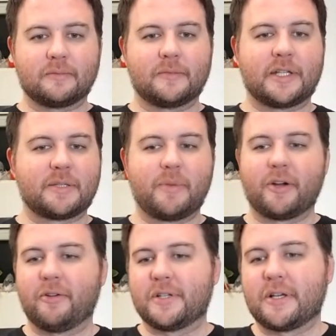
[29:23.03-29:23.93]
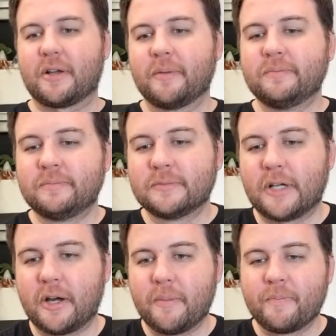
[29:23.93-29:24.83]
that's some Barracuda talk.
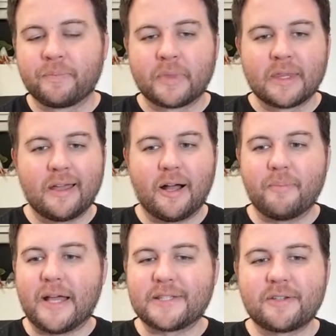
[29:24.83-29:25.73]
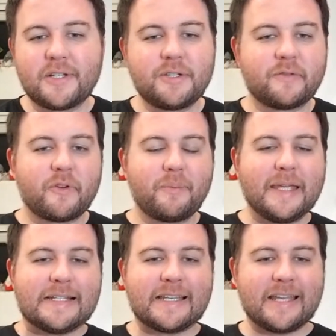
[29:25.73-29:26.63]
All right. Um, that's going to do it for me
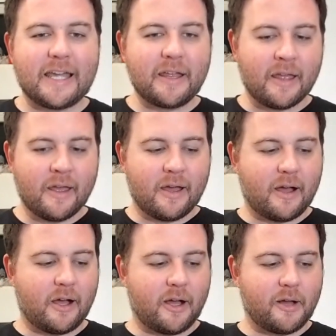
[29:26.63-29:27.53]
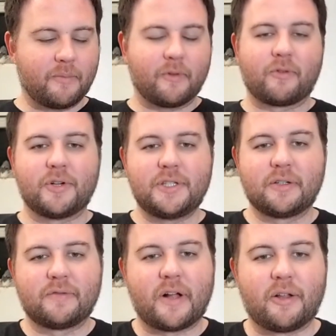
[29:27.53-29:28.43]
today. Um, of course, you can
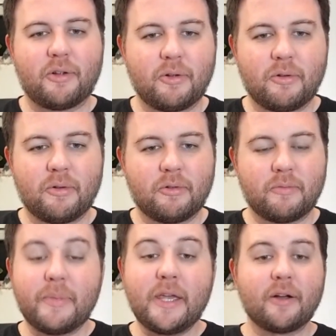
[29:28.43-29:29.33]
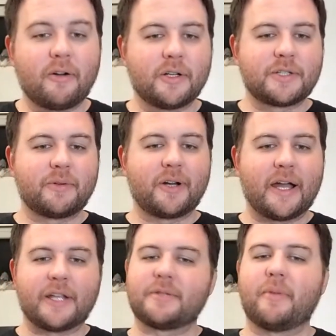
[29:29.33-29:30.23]
follow me on Twitter
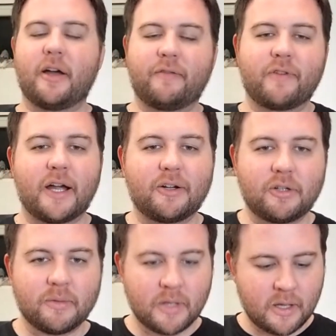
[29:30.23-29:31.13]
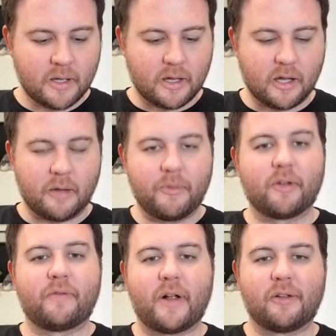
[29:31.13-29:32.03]
at my fryhole. Um, you can
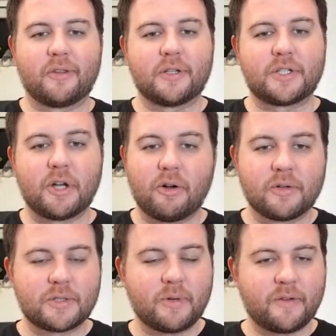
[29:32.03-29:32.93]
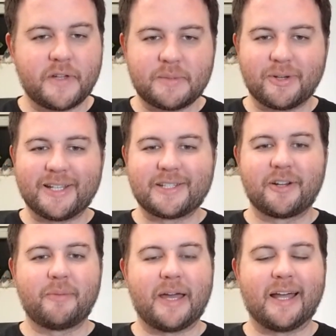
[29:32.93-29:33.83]
follow the show, Twitter, Facebook, and
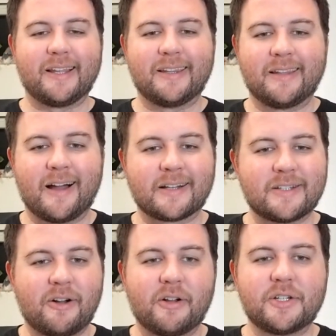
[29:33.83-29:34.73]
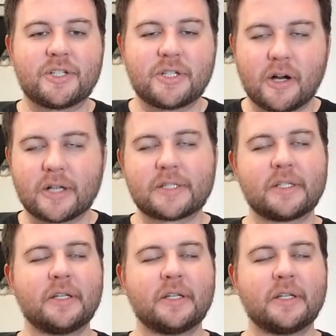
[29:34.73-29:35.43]
Instagram at Locked On Sharks.